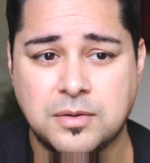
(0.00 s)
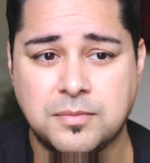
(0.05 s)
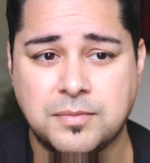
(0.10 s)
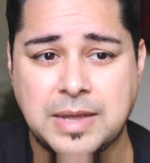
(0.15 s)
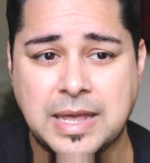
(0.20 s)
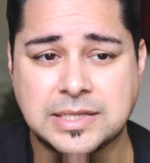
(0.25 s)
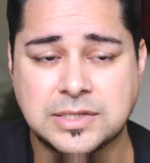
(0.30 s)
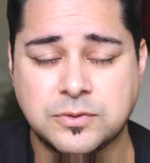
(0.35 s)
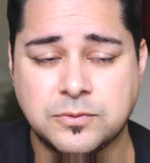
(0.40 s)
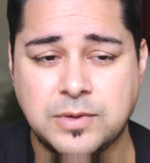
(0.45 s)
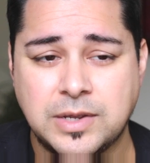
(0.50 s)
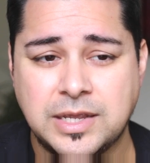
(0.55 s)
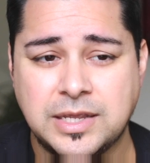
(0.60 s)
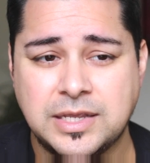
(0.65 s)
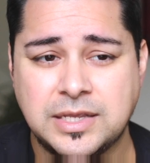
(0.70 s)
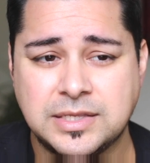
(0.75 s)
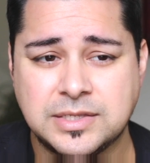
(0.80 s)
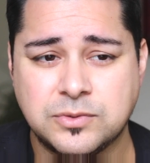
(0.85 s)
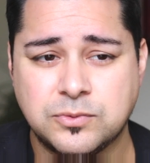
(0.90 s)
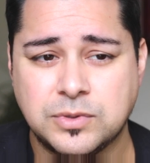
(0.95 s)
pass away.
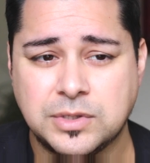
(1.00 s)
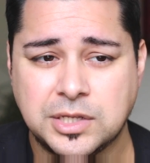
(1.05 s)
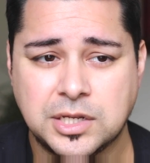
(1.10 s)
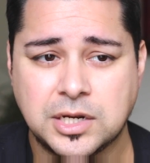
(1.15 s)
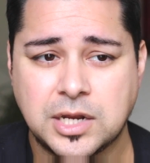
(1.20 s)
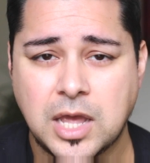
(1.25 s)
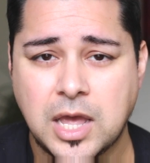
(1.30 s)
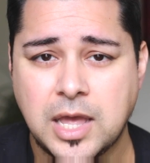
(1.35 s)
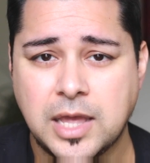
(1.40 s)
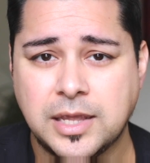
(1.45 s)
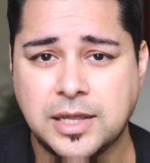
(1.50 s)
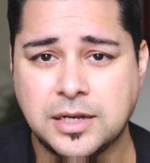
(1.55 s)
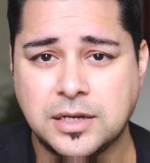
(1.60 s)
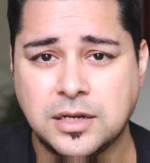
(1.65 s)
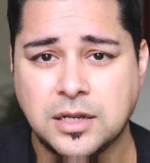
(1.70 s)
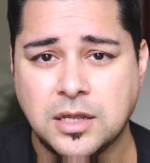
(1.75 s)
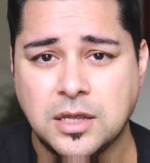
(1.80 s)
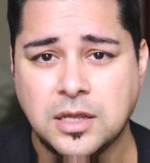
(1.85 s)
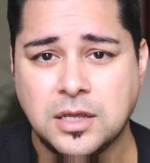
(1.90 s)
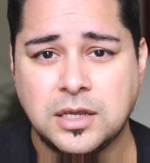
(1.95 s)
He's a really good guy, and
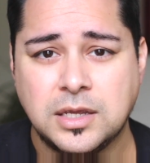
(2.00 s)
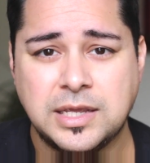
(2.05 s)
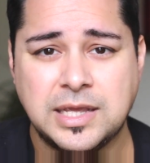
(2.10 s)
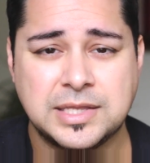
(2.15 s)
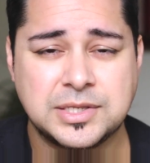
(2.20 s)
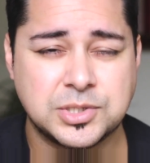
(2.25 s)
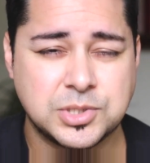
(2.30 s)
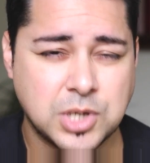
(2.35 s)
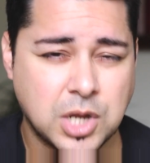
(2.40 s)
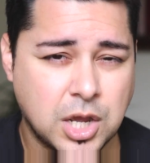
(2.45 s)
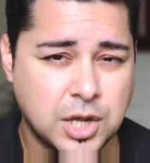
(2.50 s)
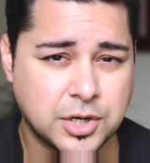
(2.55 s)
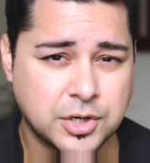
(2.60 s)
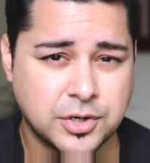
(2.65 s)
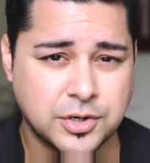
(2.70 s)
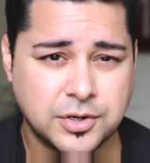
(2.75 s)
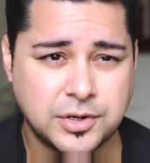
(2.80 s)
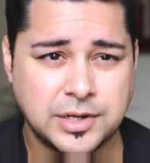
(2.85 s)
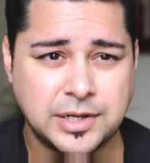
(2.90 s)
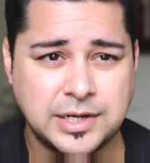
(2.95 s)
he has a
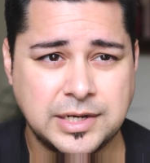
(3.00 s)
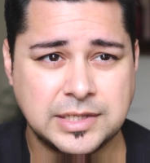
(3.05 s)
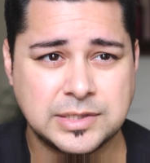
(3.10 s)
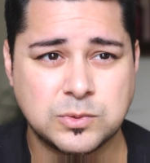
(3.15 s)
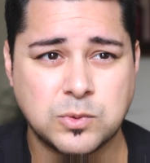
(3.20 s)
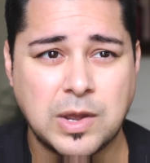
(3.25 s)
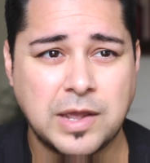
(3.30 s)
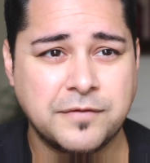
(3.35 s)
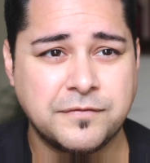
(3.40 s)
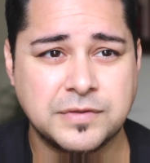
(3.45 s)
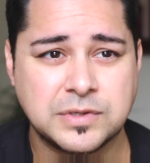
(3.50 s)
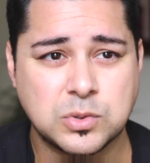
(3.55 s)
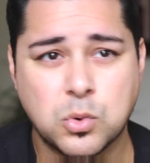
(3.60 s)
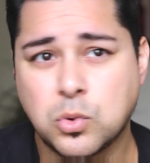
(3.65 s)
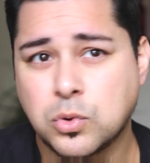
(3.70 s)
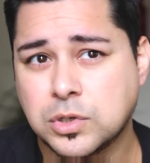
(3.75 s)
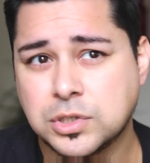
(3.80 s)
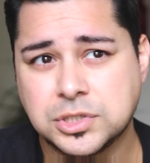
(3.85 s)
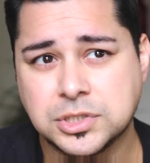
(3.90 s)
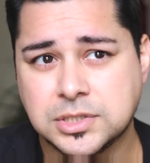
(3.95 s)
daughter, and his wife is
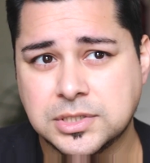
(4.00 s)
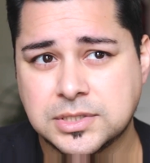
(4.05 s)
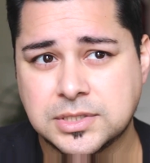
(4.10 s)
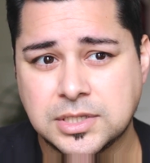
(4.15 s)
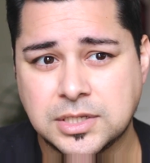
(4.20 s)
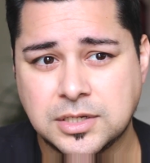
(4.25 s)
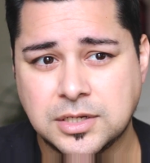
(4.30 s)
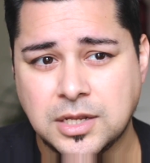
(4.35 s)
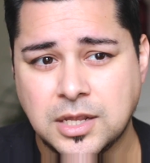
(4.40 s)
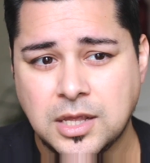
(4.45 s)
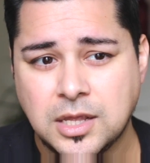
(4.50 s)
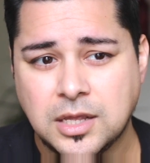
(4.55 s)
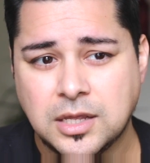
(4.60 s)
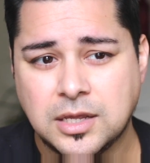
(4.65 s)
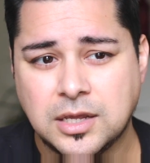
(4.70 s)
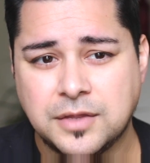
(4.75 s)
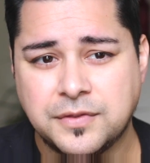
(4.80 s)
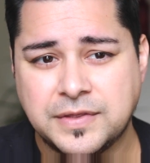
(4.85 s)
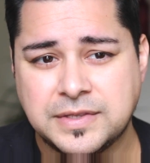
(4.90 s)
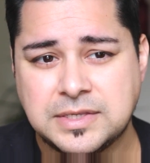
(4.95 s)
gorgeous, and
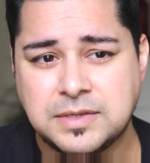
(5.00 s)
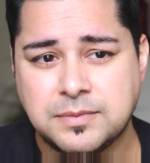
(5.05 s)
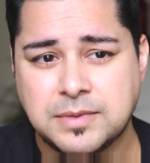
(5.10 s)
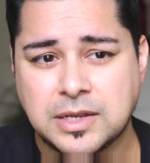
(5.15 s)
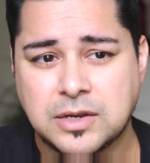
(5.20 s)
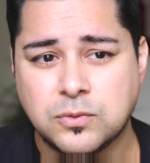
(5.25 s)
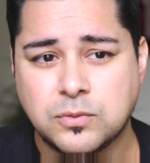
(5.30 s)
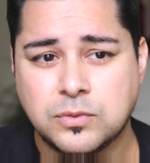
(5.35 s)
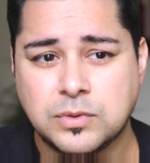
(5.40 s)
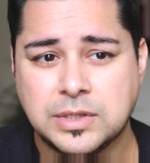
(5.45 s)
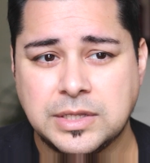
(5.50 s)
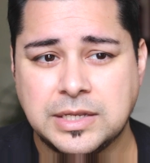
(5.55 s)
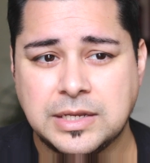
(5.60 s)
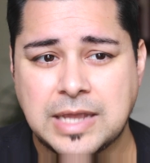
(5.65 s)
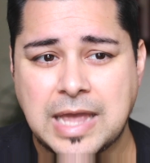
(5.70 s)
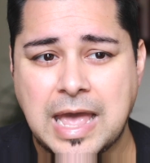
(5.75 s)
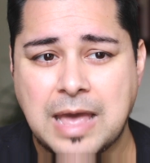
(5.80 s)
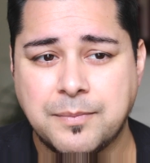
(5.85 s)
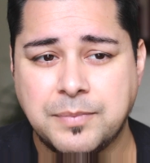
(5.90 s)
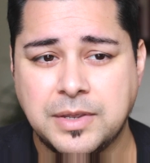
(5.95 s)
they seem like a really
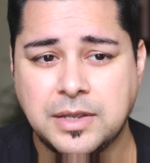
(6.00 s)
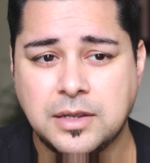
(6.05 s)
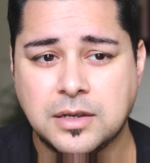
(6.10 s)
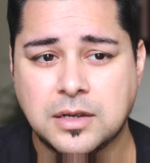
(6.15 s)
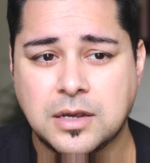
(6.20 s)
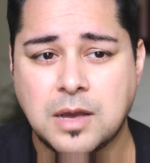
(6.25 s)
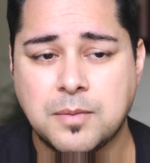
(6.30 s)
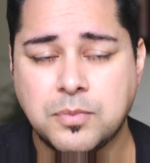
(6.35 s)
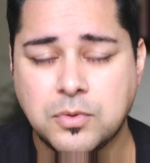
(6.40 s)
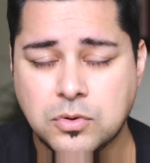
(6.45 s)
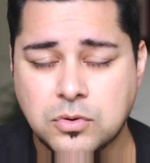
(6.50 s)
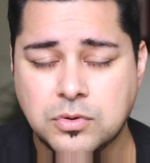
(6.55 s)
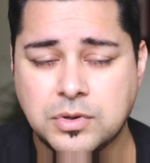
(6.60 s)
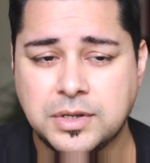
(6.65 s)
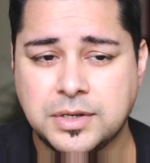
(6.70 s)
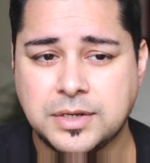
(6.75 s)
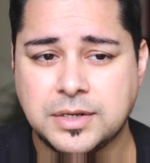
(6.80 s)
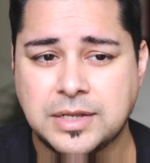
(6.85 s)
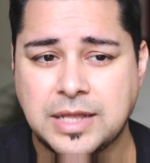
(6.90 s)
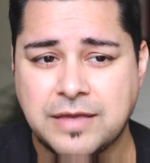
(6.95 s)
happy couple,
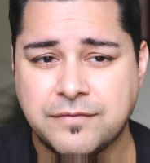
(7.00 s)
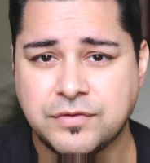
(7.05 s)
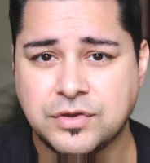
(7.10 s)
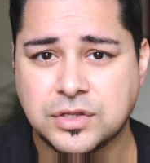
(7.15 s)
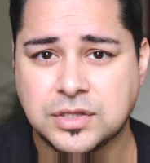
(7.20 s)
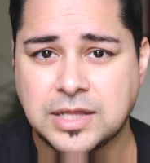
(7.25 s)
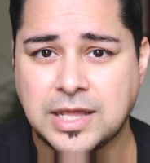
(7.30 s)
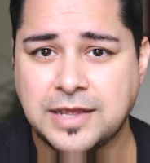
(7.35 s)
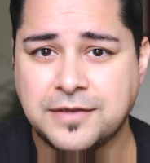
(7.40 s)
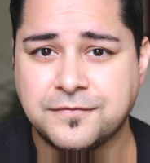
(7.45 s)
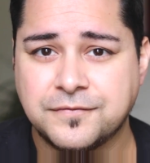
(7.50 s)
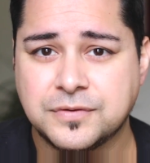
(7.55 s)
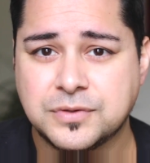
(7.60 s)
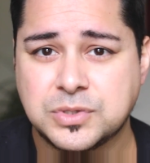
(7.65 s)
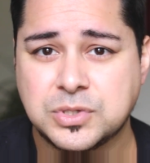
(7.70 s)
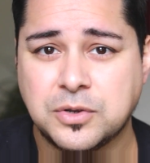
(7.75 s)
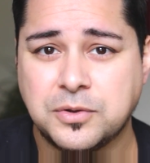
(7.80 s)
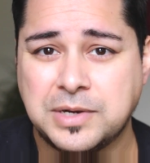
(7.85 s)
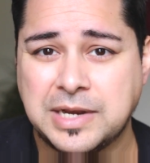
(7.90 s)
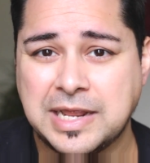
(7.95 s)
and they have a good life.
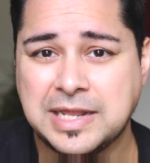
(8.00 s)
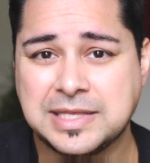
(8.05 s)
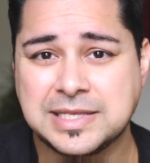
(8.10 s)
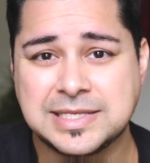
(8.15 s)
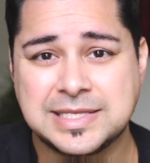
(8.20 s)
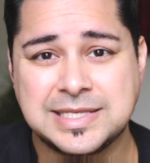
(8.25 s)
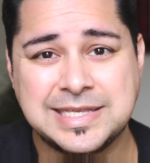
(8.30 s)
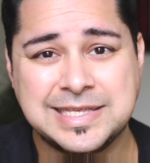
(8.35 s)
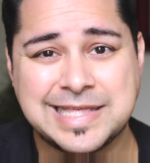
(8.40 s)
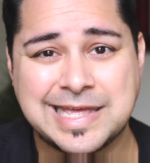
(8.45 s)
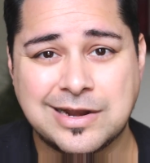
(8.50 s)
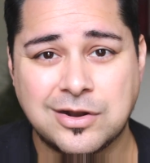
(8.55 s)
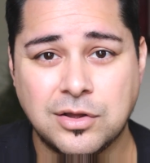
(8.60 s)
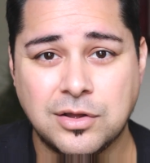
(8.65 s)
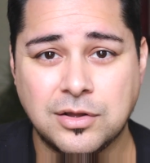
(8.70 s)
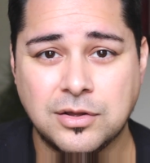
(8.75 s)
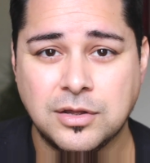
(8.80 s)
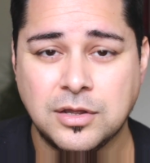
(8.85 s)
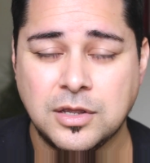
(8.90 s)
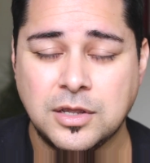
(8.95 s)
So I'd hate to see that
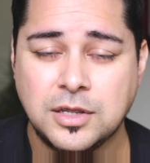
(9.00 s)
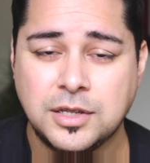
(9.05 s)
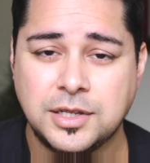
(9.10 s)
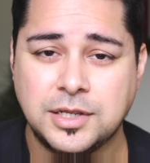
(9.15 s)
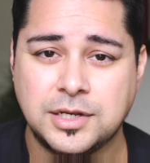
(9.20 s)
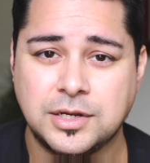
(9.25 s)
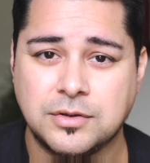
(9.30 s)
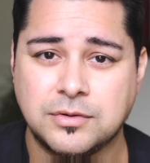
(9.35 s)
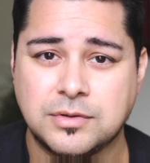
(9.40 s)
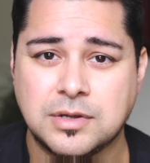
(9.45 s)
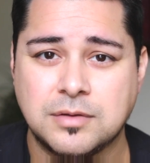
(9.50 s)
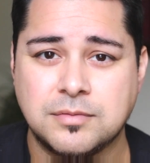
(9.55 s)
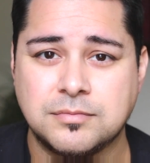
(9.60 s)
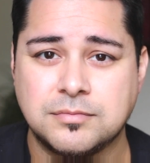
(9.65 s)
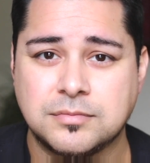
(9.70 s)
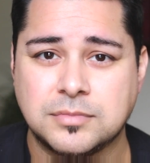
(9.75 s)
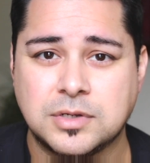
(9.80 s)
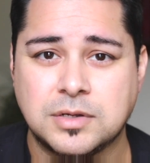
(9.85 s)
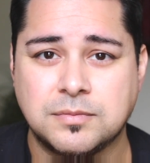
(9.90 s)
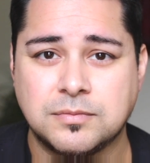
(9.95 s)
all,
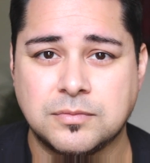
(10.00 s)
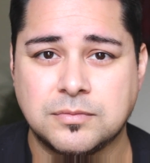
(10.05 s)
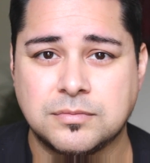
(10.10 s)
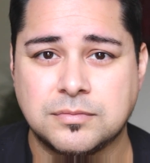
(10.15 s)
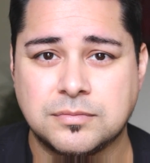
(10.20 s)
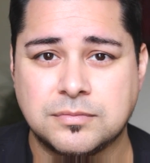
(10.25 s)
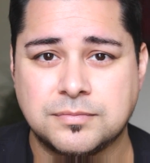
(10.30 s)
come